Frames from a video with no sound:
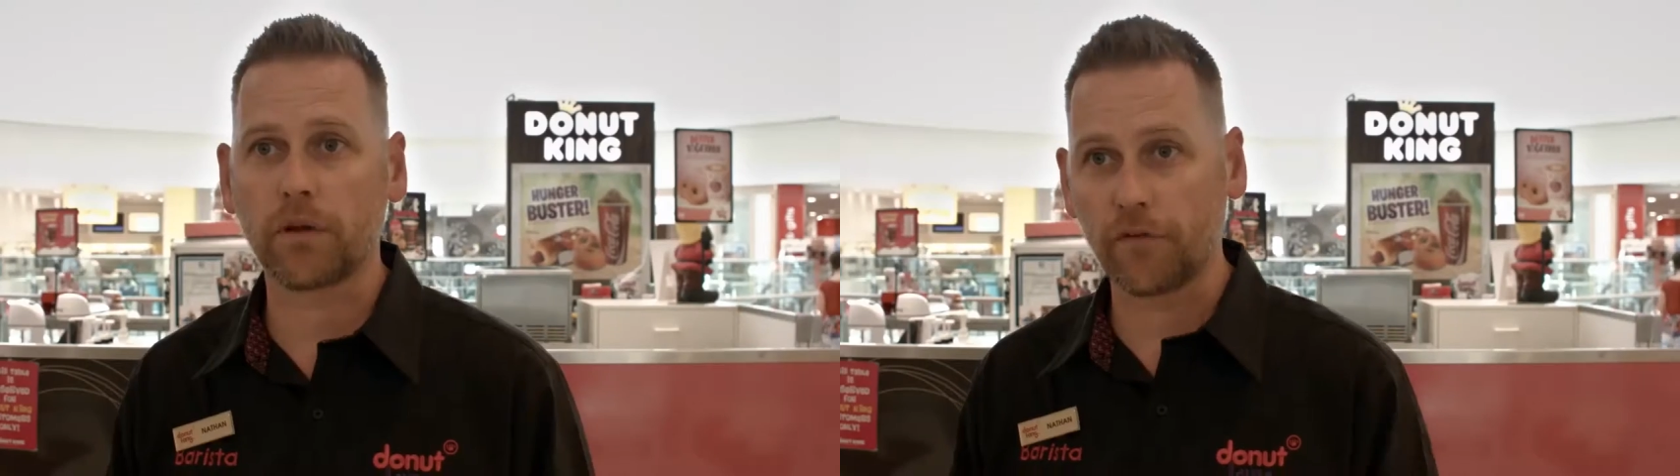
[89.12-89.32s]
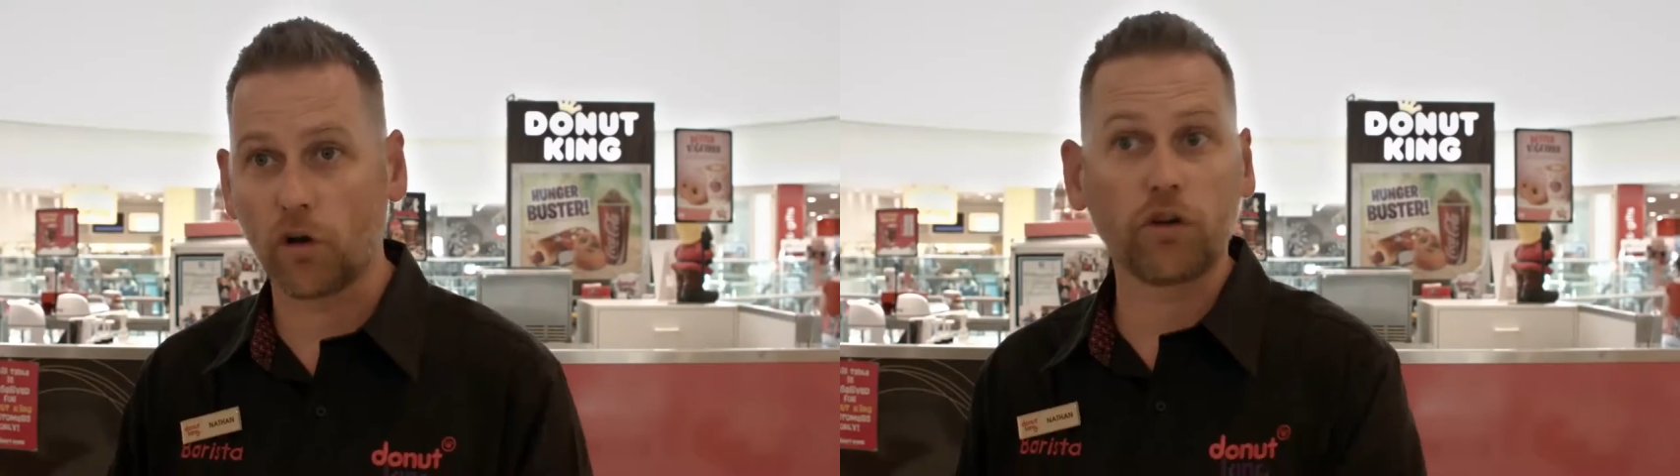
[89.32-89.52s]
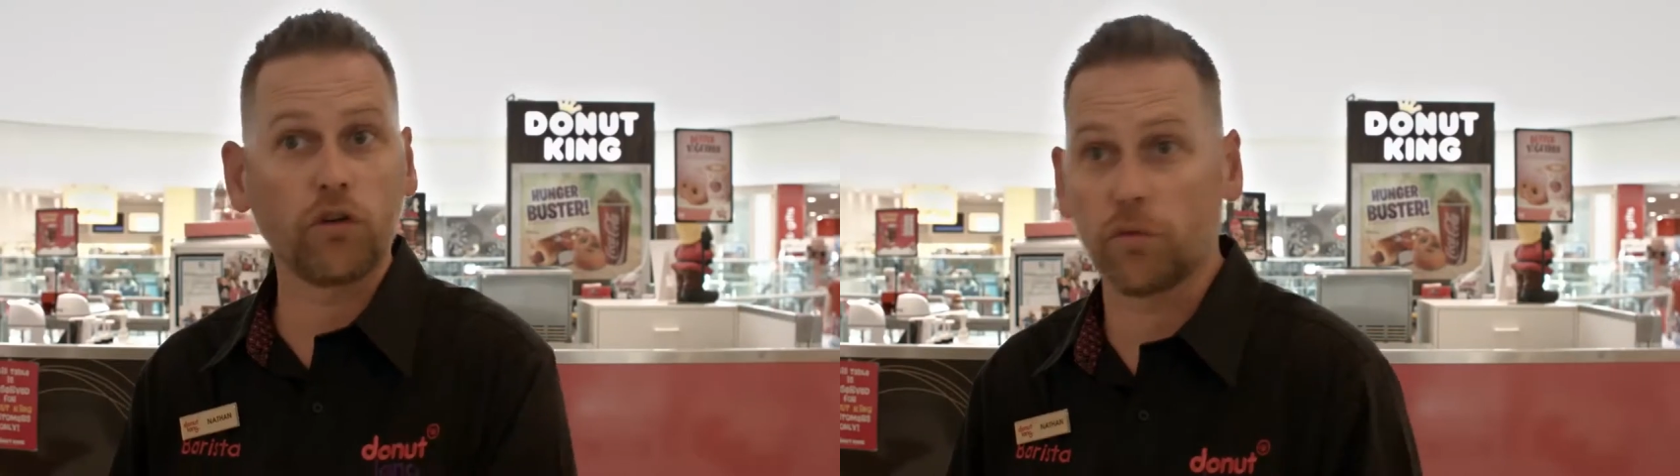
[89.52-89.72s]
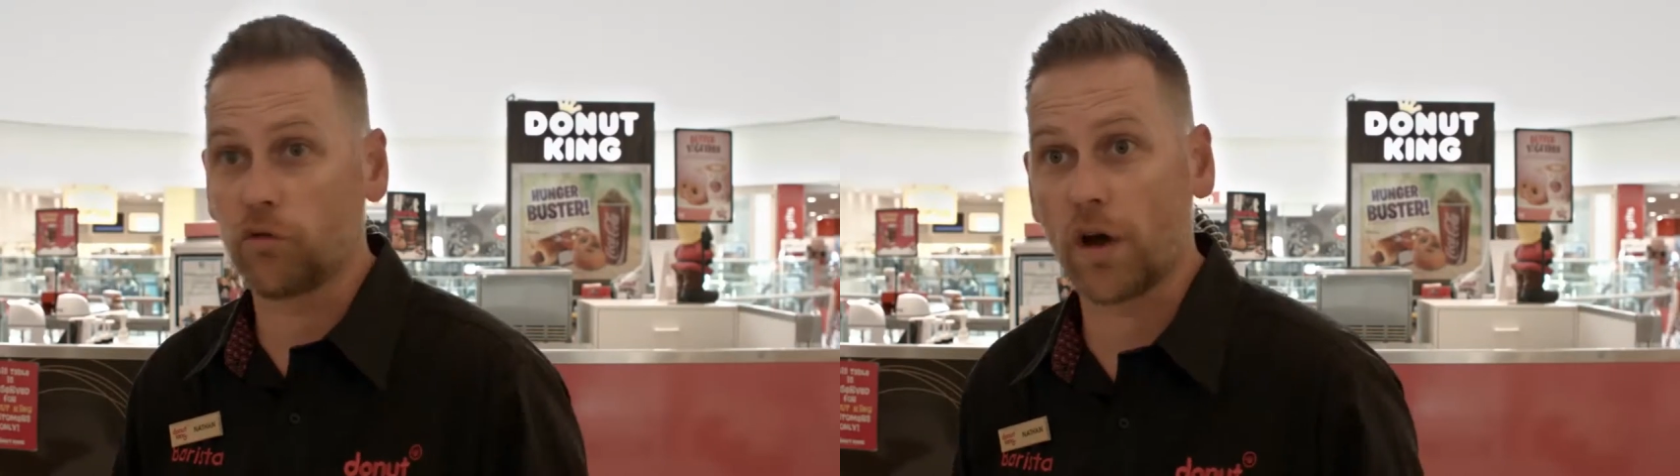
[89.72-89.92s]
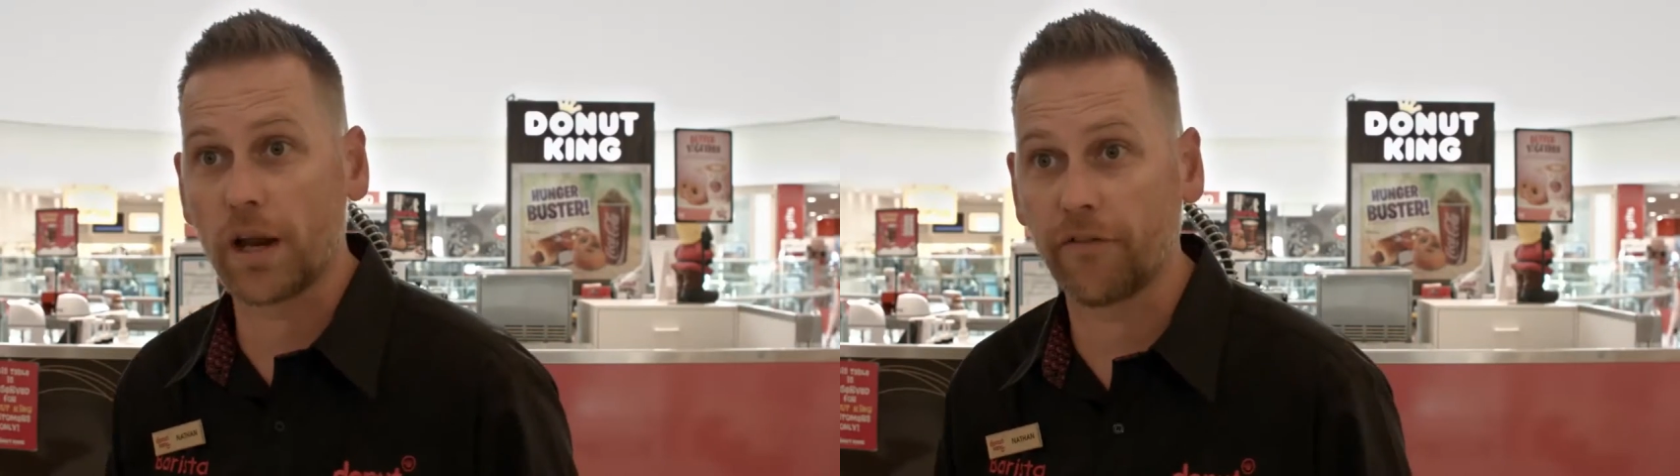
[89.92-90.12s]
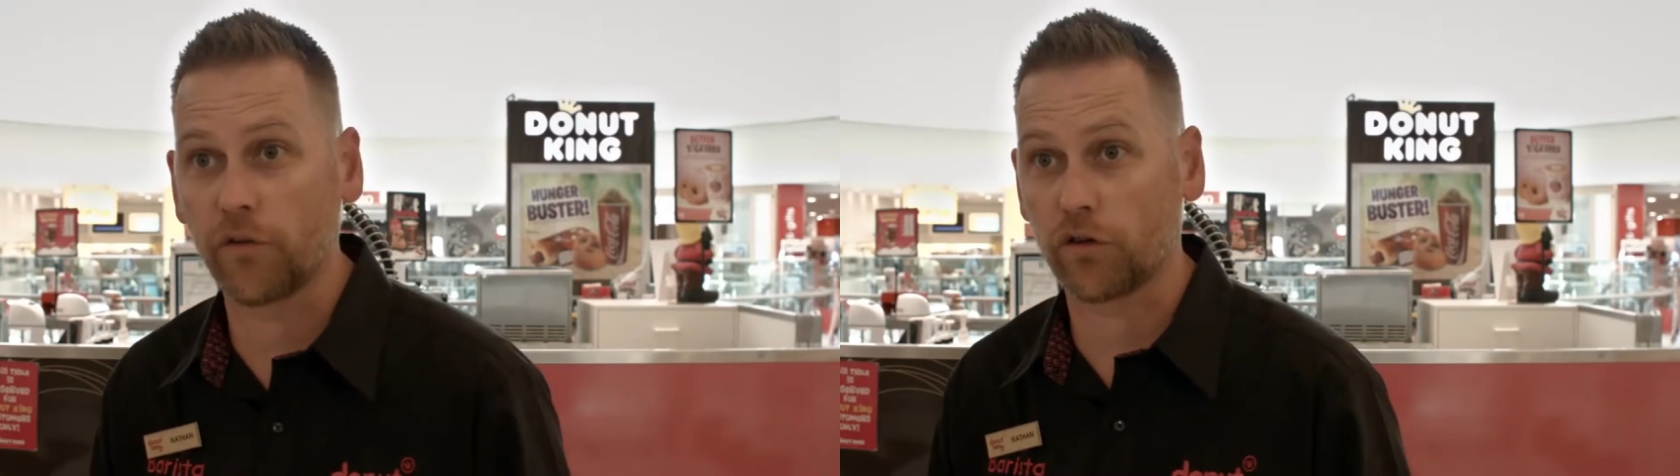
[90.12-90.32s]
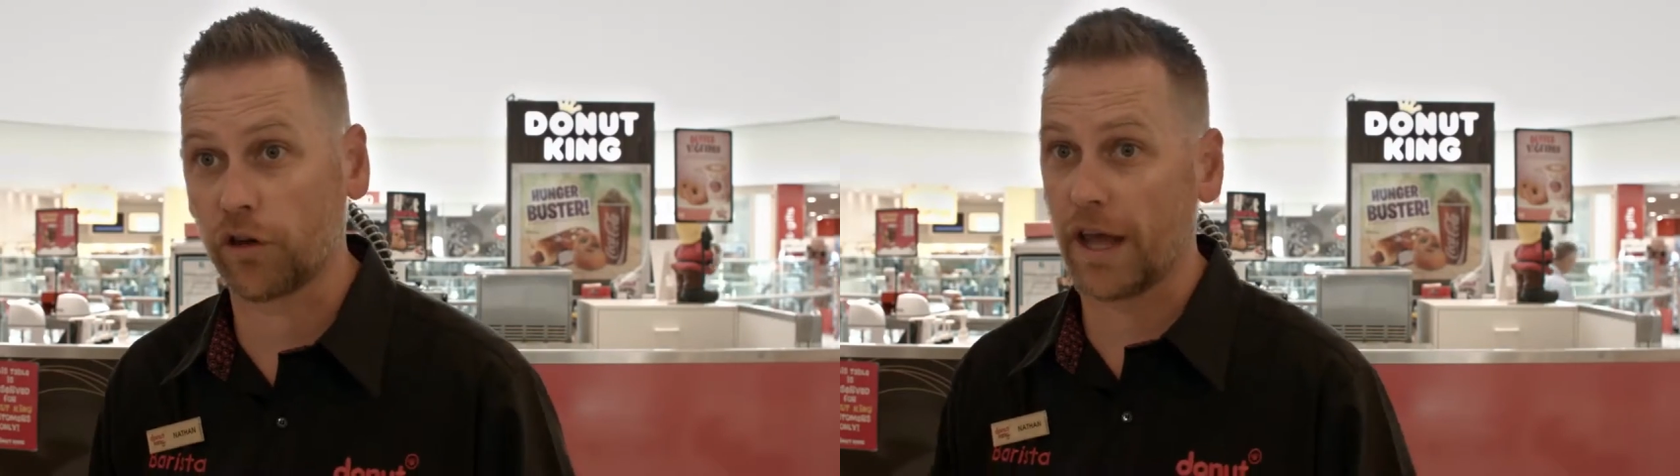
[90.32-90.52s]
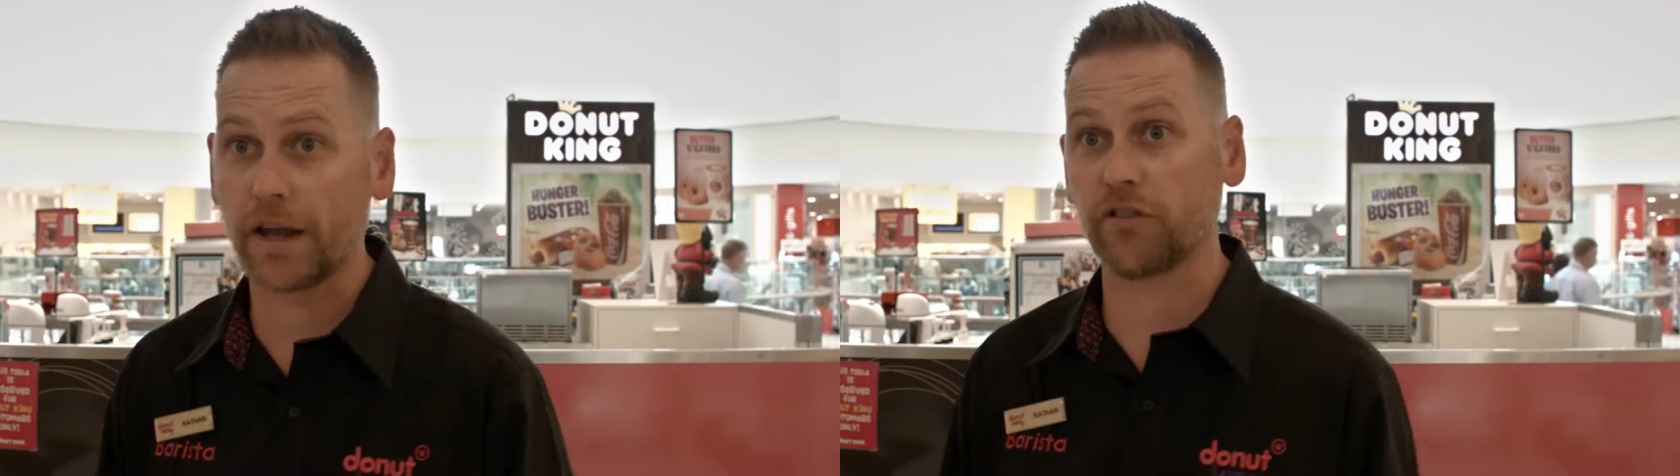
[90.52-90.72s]
they've got to do some training for it
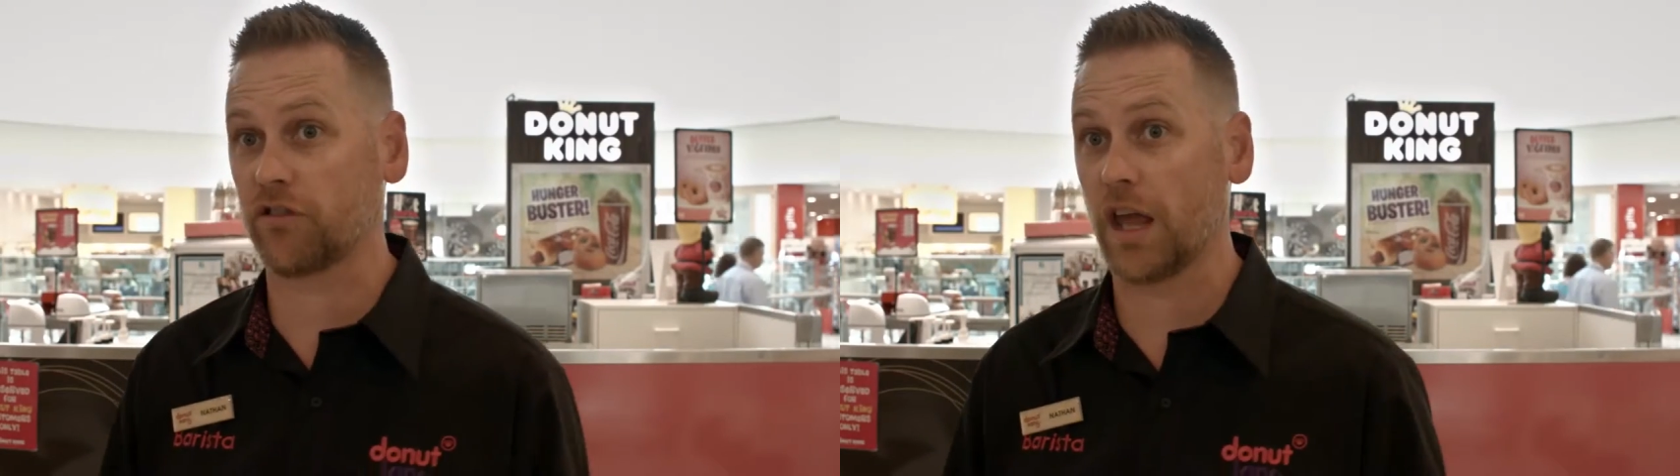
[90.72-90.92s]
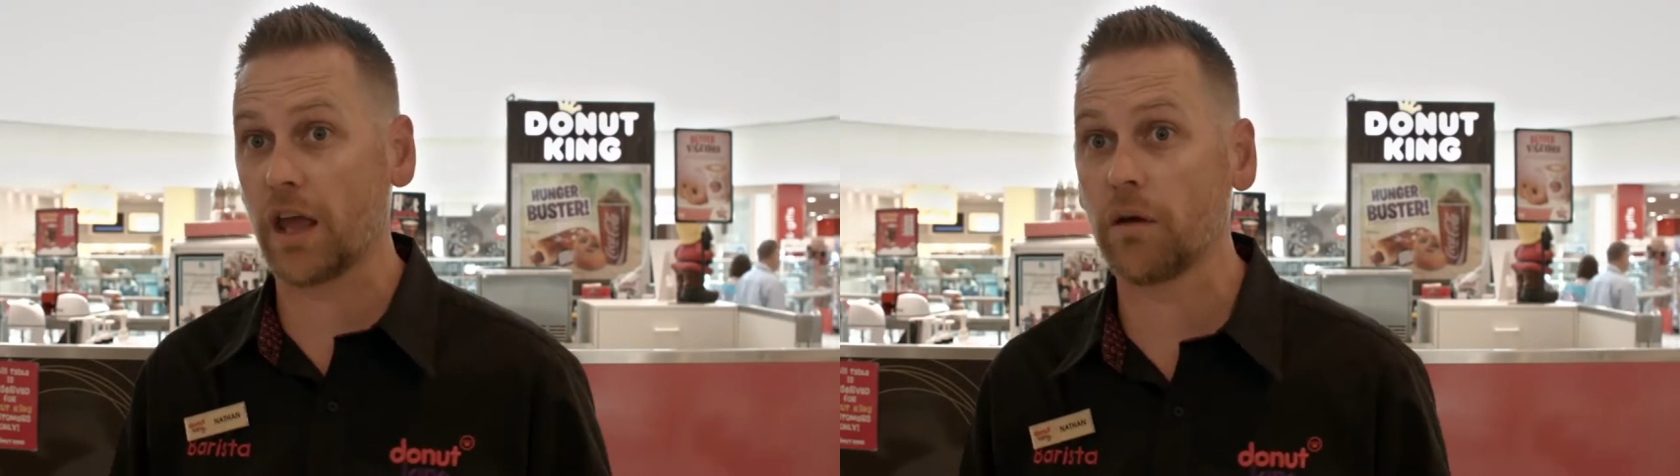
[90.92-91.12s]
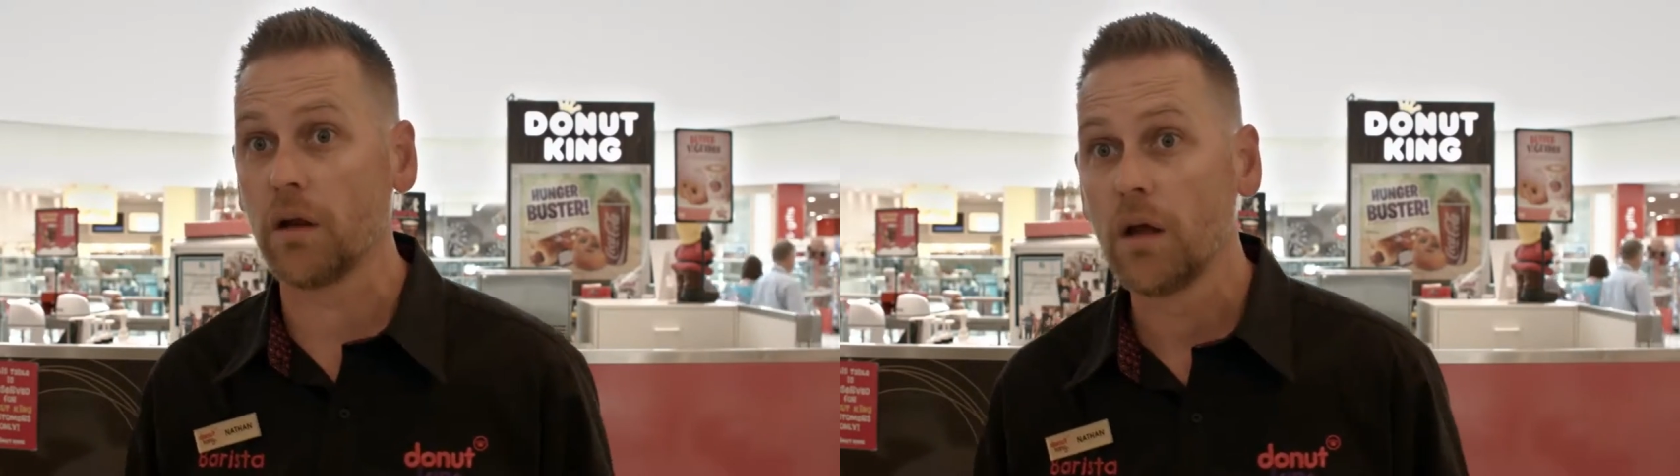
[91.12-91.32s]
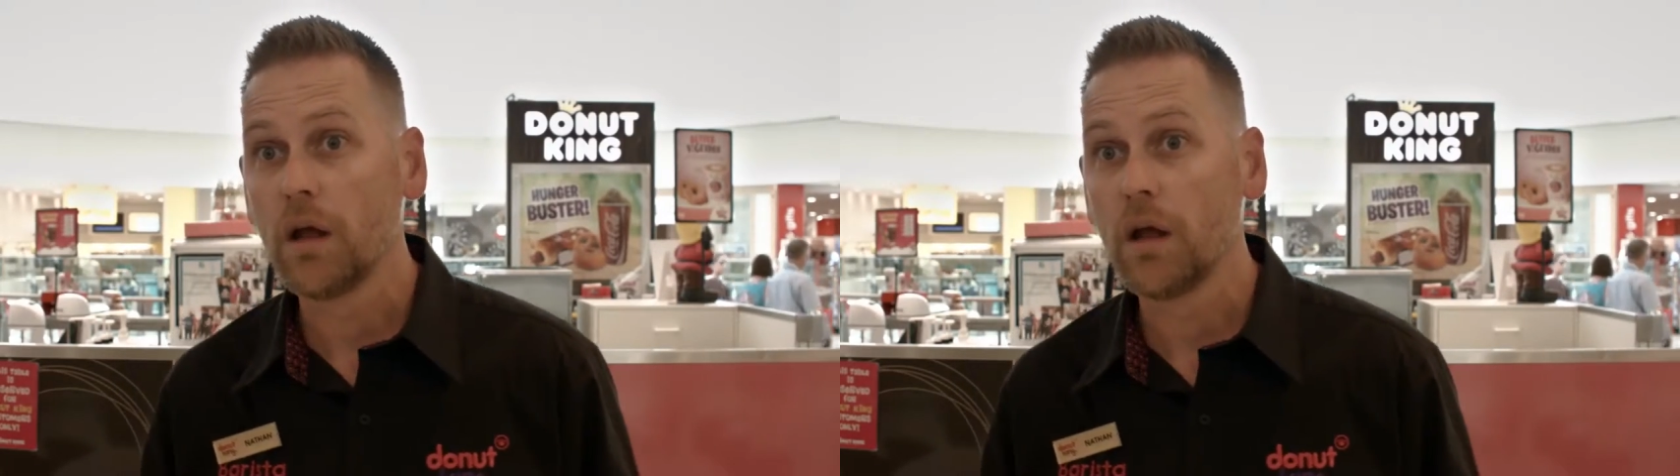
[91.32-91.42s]
so they understand